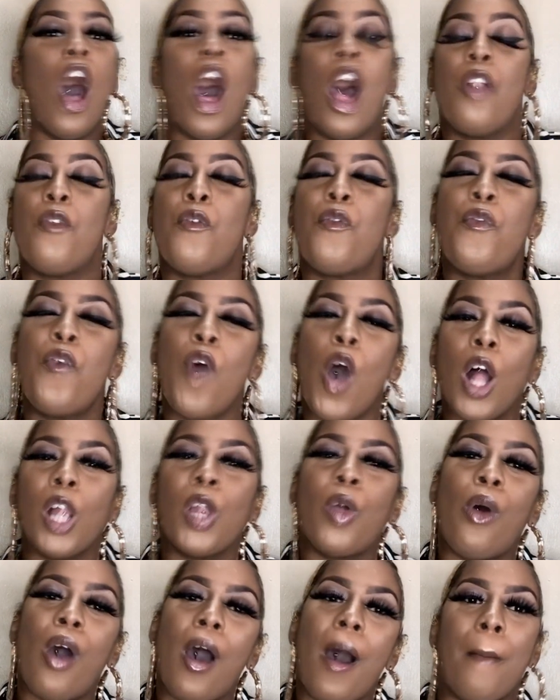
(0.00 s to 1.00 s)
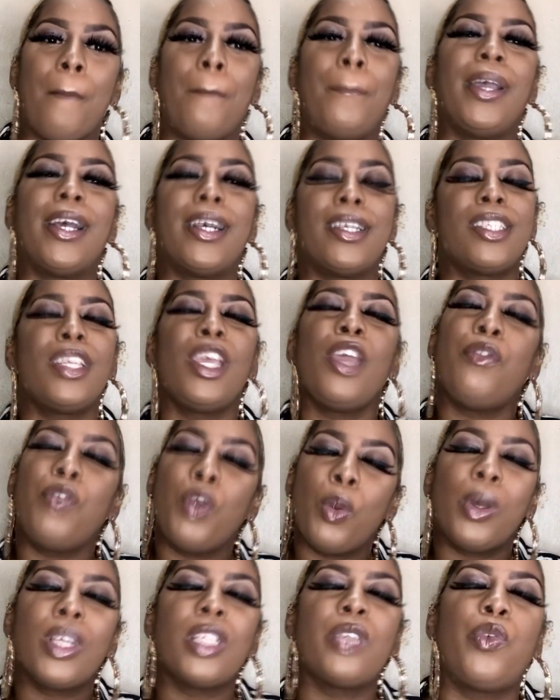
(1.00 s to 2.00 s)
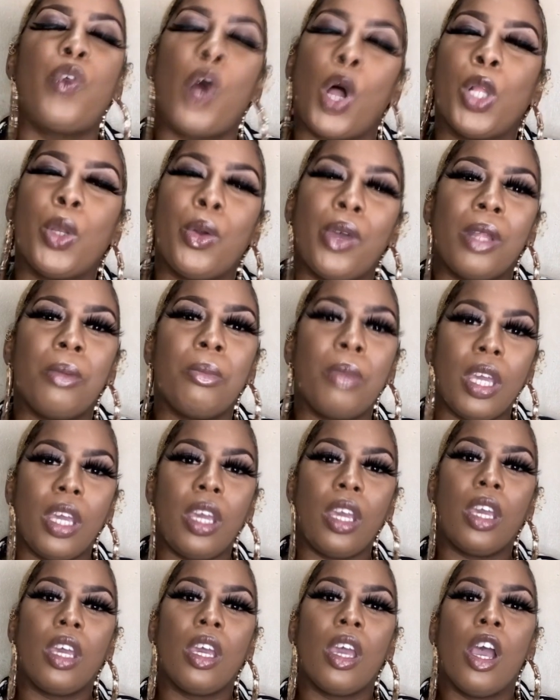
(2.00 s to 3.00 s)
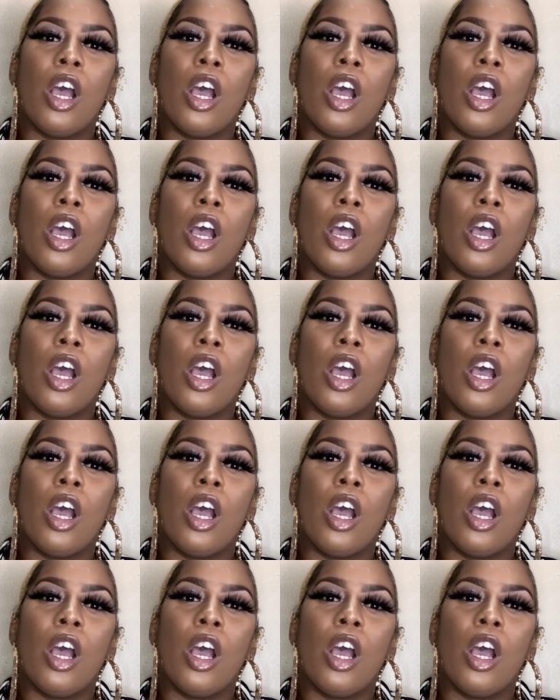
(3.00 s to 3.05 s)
and follow up because if you was following me